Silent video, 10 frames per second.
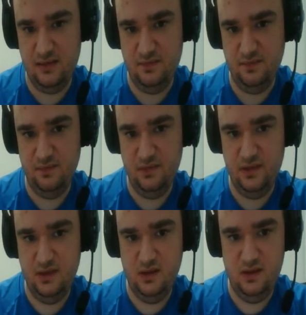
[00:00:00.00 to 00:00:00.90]

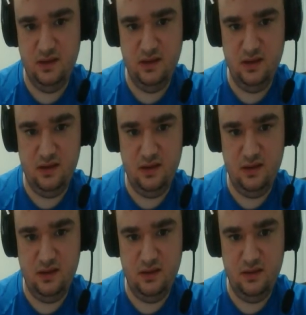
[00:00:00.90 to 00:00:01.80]

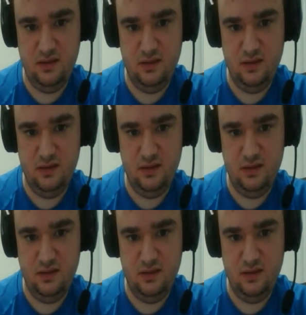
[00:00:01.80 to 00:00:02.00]
(silence)